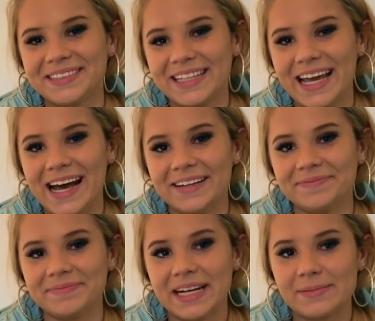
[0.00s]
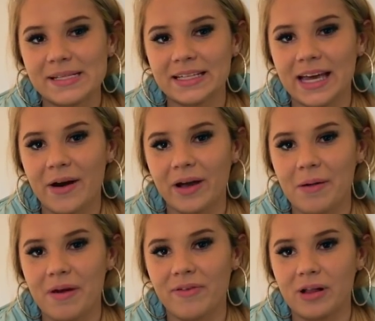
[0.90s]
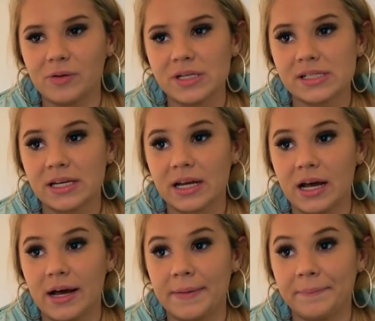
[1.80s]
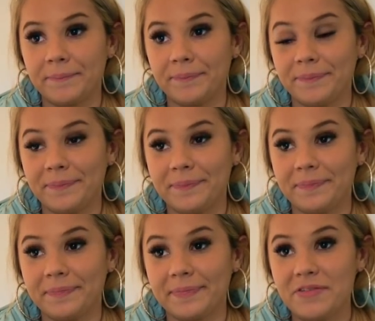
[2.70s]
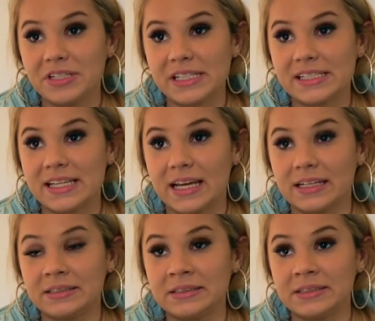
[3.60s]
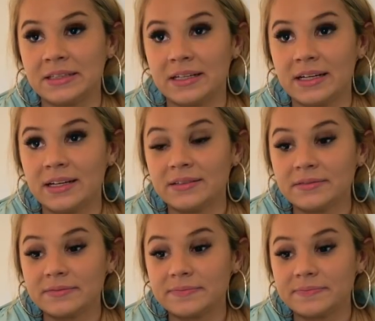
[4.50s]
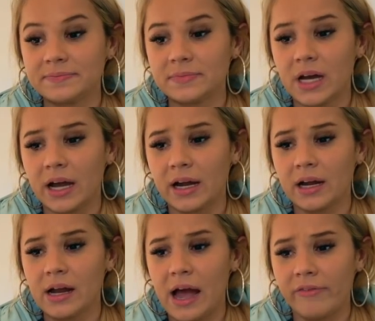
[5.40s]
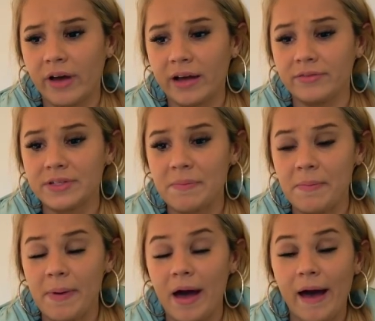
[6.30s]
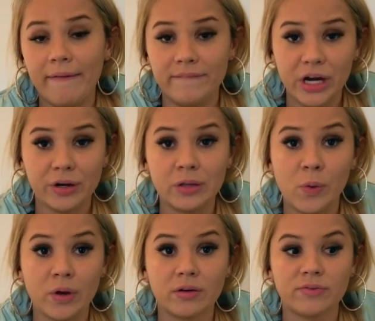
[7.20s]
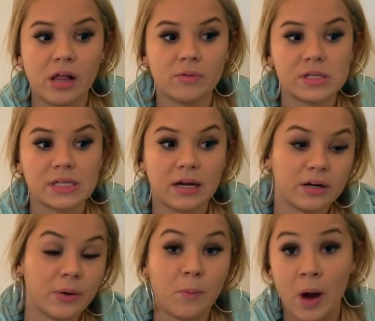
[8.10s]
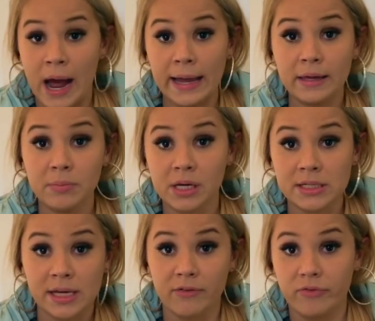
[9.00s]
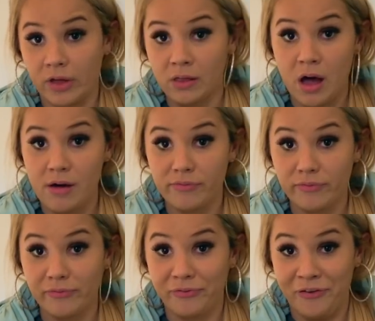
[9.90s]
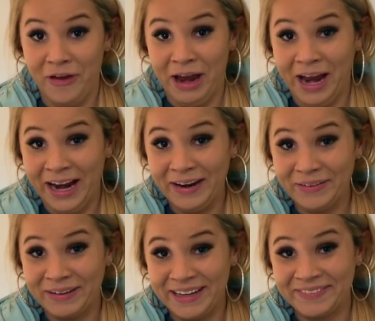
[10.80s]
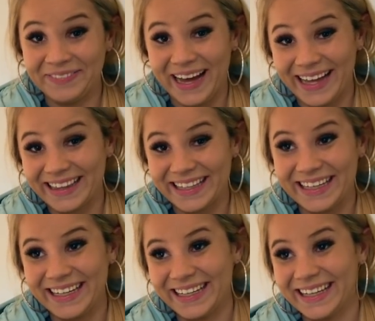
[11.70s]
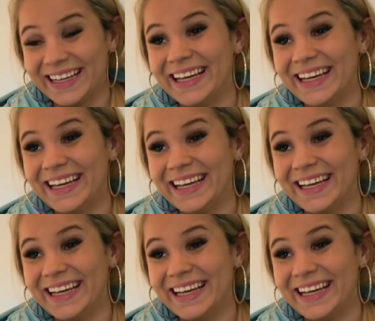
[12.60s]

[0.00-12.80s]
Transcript: So yeah, that's basically how I got my followers. Ever since then, I've had some very loyal followers. I don't know why, because I fell off very badly.